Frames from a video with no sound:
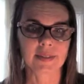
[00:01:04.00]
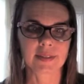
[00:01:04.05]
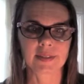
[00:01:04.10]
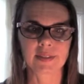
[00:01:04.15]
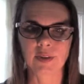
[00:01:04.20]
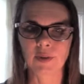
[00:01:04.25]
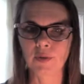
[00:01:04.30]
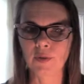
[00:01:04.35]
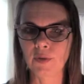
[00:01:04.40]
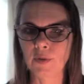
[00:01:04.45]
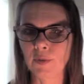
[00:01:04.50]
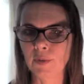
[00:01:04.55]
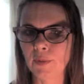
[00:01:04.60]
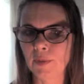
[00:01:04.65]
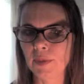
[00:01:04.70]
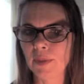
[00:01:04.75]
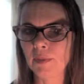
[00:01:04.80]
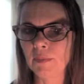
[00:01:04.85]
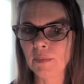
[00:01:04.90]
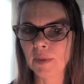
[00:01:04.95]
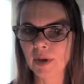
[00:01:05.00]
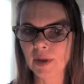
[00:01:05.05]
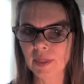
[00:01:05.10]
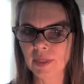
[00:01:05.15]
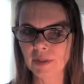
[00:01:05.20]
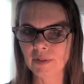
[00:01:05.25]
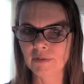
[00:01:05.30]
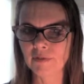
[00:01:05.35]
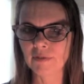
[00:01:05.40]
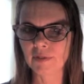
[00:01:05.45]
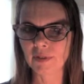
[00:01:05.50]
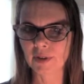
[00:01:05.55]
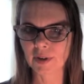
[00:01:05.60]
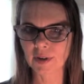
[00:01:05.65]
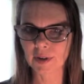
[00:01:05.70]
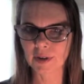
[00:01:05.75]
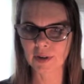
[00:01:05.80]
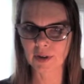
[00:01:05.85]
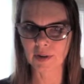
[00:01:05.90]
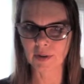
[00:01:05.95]
so the month of
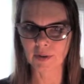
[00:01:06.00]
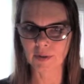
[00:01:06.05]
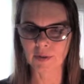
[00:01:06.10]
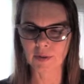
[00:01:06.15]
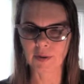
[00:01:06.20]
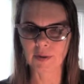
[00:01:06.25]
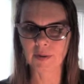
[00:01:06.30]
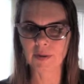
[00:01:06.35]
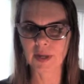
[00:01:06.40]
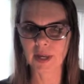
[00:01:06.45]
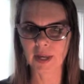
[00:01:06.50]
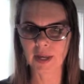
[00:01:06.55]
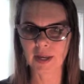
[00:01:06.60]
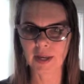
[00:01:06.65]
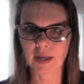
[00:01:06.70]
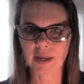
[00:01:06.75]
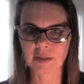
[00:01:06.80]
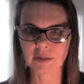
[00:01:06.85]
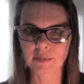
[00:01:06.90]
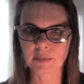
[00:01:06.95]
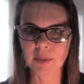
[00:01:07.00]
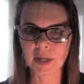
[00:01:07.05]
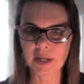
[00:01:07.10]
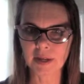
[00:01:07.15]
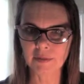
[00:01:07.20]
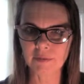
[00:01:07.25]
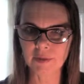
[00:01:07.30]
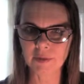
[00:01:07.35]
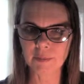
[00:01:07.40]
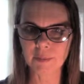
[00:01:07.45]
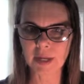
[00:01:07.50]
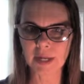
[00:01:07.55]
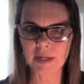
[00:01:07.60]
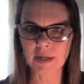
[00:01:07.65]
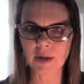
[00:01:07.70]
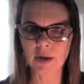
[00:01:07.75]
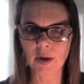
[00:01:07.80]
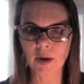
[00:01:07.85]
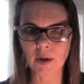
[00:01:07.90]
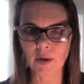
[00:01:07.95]
Virgo. Okay, as many of you may
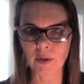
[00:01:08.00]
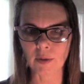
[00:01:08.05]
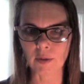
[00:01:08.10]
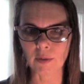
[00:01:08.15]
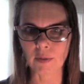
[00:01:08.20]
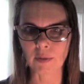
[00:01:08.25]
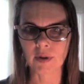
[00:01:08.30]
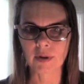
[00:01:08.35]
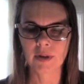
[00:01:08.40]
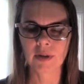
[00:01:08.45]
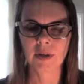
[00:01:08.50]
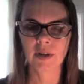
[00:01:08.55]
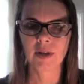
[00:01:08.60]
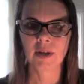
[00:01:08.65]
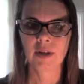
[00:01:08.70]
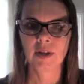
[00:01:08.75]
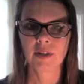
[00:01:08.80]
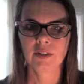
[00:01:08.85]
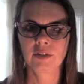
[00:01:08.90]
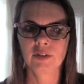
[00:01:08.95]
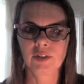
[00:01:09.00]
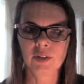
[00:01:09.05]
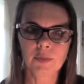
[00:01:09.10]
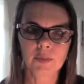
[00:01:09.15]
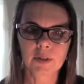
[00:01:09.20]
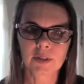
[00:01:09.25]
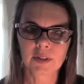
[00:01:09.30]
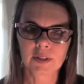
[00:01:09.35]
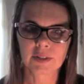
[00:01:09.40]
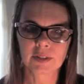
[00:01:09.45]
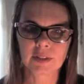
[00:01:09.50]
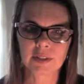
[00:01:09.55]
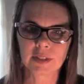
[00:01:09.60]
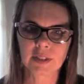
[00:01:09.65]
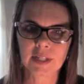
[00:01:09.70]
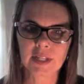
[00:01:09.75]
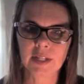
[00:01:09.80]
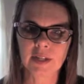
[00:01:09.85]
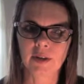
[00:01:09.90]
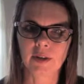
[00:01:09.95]
know, Jupiter is
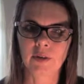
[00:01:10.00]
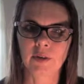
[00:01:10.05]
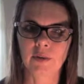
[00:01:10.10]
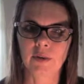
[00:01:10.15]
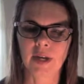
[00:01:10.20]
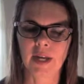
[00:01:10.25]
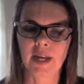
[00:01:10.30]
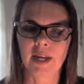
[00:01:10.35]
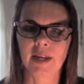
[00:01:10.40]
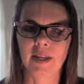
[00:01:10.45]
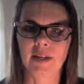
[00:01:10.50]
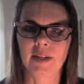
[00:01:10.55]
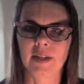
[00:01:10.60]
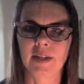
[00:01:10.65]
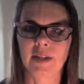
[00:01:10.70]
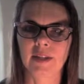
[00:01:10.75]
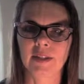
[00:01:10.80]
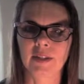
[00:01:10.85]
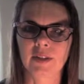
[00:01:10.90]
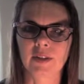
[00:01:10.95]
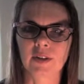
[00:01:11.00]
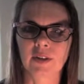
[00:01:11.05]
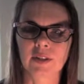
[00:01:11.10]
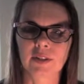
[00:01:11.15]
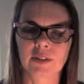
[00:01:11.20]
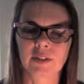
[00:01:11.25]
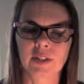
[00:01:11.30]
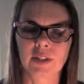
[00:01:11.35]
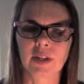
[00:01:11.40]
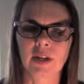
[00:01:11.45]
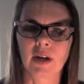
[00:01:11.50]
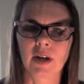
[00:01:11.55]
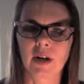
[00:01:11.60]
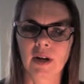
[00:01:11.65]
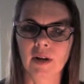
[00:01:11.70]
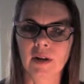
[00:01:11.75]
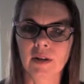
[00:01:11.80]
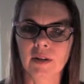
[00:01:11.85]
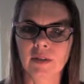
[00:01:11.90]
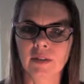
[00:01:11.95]
in Leo and encouraging
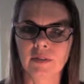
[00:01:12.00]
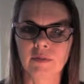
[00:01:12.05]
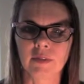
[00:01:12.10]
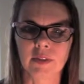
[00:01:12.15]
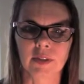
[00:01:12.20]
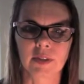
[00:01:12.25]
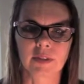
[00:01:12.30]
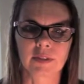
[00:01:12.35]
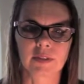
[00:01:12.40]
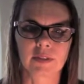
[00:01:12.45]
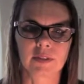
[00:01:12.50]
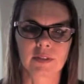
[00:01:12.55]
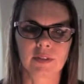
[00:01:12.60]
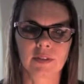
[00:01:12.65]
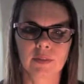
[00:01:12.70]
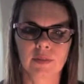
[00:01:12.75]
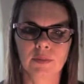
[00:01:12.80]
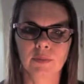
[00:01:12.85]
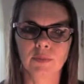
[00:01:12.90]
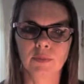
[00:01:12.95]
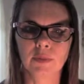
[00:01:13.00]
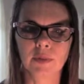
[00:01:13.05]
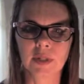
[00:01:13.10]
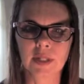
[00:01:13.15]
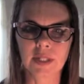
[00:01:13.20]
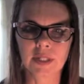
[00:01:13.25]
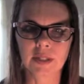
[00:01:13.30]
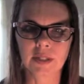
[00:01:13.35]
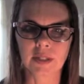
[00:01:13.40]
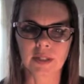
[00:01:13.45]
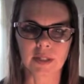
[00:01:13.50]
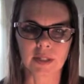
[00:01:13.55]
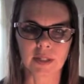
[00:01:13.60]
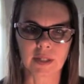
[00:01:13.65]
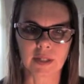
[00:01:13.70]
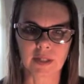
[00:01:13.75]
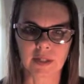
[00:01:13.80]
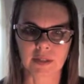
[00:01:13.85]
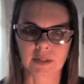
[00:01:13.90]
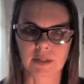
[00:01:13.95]
all of us to really
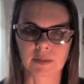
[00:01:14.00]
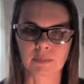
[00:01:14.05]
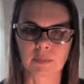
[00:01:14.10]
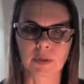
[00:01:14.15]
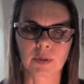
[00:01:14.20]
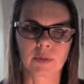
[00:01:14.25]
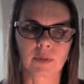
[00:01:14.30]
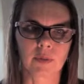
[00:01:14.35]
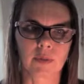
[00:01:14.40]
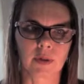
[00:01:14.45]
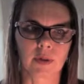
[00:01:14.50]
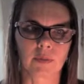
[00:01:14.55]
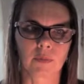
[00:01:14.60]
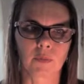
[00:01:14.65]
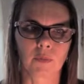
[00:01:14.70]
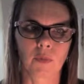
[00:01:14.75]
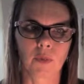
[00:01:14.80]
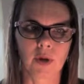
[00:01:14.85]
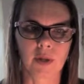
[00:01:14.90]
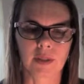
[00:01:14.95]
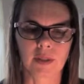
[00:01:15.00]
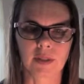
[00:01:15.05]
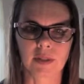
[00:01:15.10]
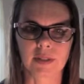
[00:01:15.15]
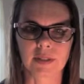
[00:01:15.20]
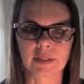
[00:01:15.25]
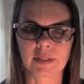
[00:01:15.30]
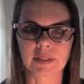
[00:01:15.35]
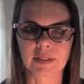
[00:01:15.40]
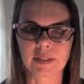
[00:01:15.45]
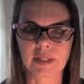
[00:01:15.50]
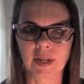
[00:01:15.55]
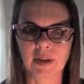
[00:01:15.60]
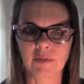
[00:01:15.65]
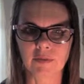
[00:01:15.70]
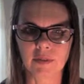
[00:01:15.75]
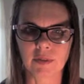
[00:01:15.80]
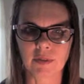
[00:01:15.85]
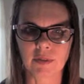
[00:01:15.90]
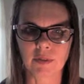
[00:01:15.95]
explore what the
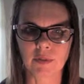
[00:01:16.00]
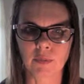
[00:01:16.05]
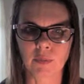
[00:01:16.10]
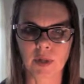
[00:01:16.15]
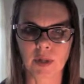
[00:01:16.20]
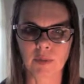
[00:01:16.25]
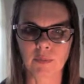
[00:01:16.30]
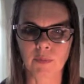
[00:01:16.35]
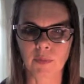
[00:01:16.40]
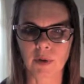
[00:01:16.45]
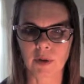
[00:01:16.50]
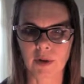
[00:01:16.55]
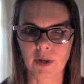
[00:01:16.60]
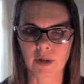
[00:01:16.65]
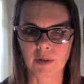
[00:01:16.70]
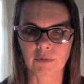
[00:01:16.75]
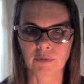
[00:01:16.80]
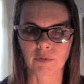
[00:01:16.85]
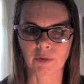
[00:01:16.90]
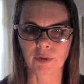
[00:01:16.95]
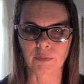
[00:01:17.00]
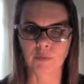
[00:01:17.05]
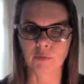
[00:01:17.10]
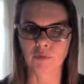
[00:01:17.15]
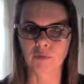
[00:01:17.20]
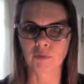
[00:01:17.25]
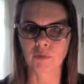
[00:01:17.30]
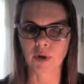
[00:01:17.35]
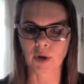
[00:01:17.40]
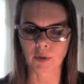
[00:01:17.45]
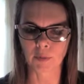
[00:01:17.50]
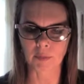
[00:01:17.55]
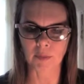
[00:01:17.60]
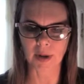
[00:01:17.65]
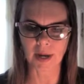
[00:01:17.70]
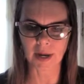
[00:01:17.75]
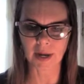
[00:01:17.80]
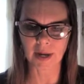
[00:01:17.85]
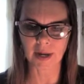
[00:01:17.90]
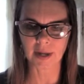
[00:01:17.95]
devil we want from
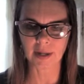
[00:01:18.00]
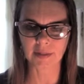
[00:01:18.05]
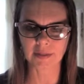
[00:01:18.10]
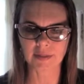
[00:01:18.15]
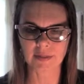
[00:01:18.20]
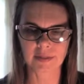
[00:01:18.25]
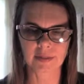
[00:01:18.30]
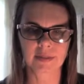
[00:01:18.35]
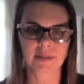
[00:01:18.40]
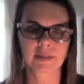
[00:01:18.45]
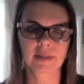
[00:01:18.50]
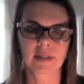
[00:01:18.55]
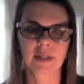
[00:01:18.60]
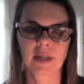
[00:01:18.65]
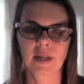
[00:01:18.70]
romance.